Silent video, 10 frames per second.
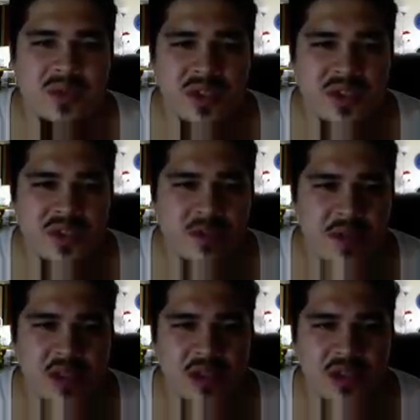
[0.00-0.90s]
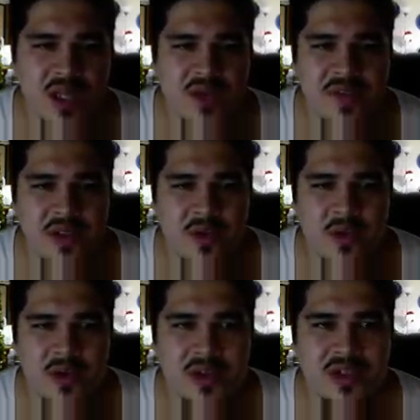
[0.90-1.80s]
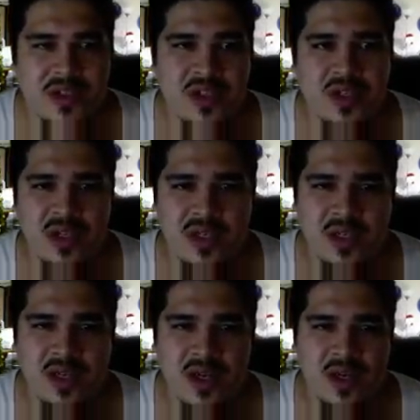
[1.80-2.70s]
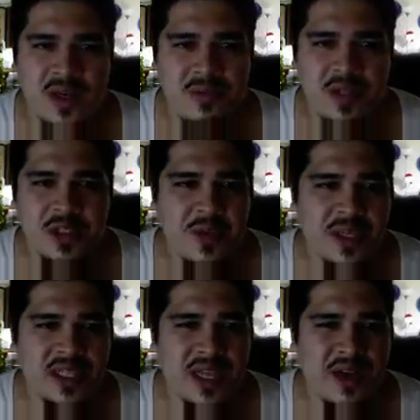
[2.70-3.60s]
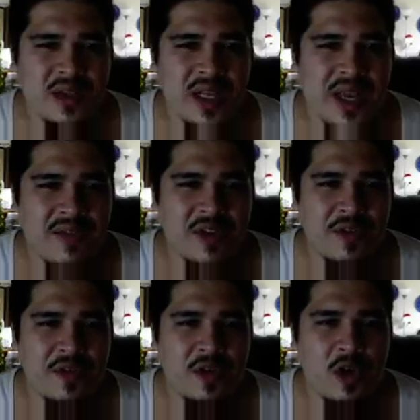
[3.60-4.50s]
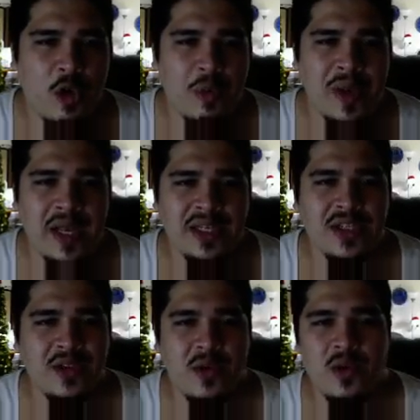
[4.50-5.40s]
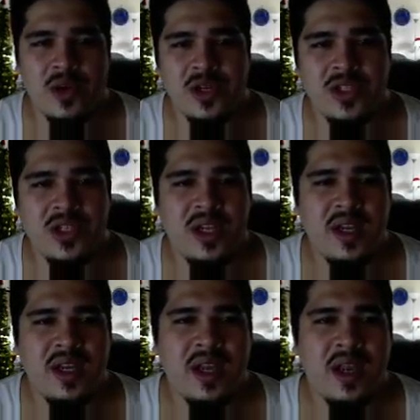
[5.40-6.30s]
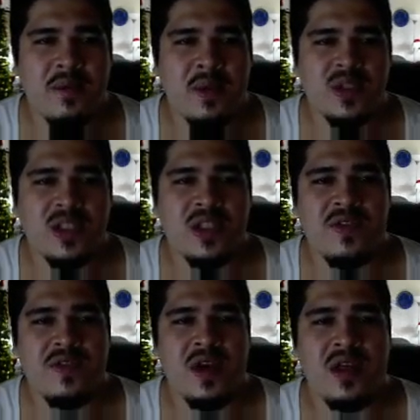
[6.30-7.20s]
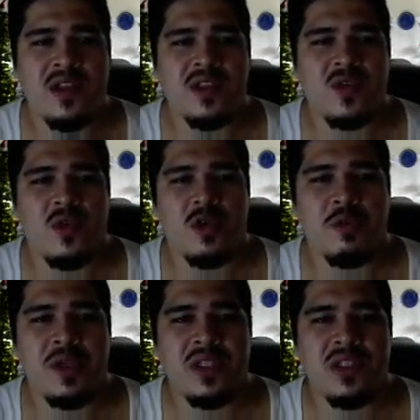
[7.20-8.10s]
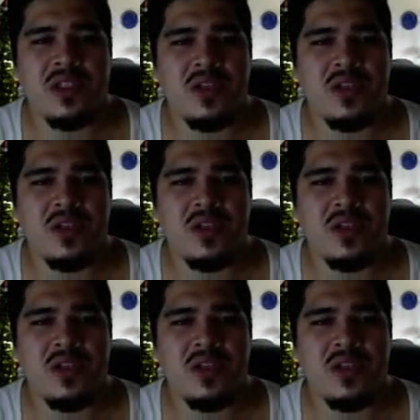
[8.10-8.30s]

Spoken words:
So this will be closed off in the corners, just because I don't like having a full open edge in the corners, and most of these corner pieces do